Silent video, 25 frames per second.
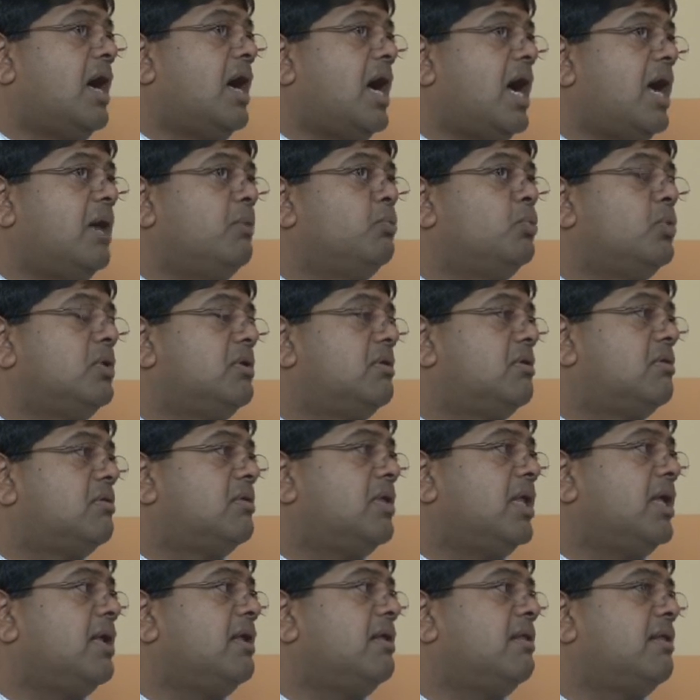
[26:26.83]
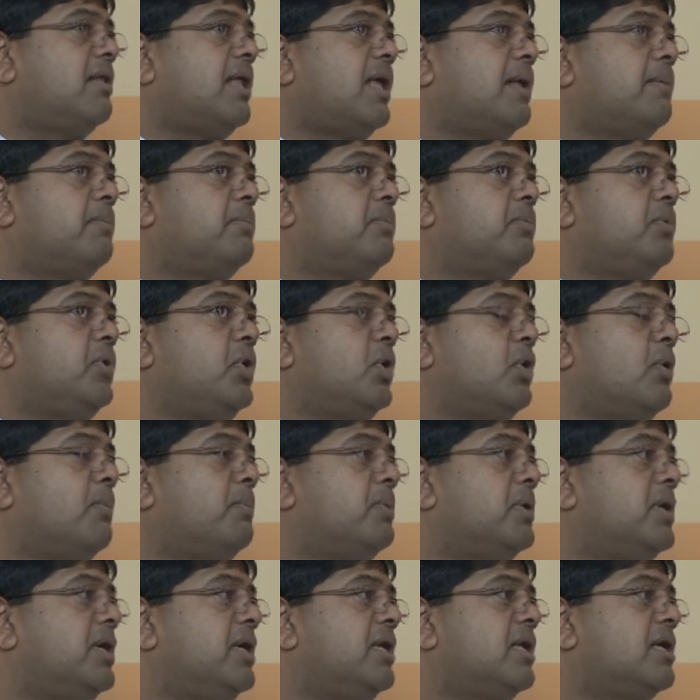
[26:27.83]
I would think that
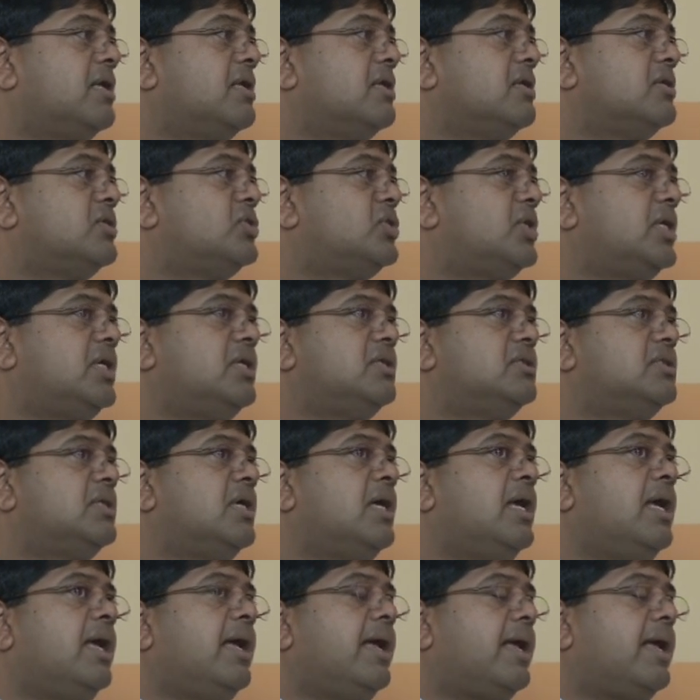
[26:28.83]
political change